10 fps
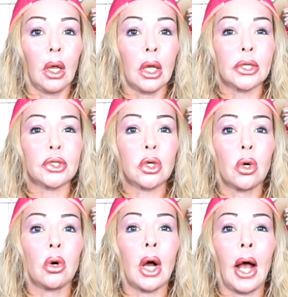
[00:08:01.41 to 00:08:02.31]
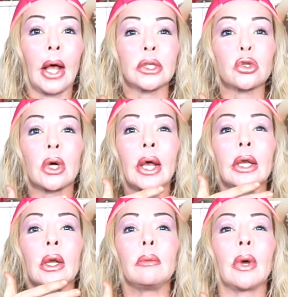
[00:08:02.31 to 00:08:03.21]
So I had
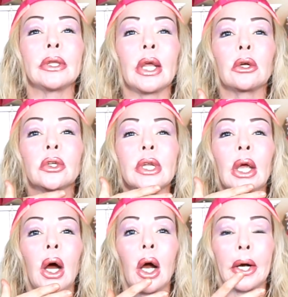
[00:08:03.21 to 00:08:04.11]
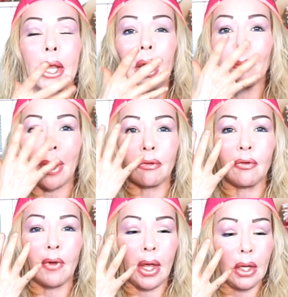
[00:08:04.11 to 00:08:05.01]
tried in my décolleté area, my
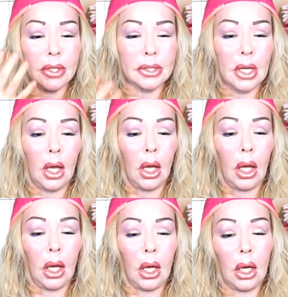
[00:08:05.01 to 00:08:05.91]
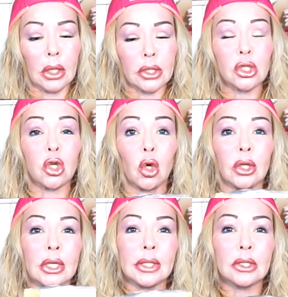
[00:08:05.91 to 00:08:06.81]
face, and so
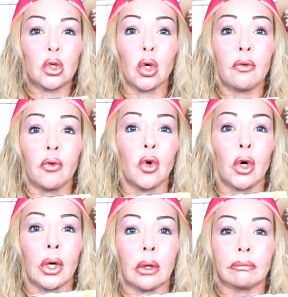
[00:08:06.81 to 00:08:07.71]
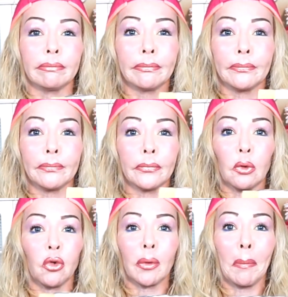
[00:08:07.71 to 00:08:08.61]
this is good for
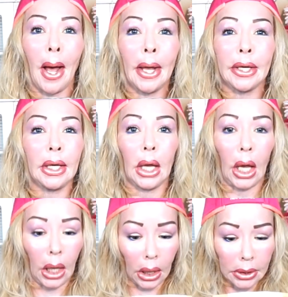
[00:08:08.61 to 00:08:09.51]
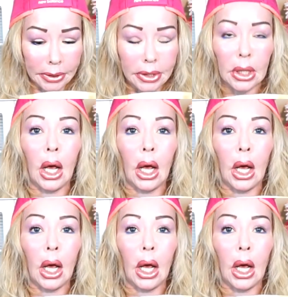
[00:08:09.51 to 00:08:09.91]
body and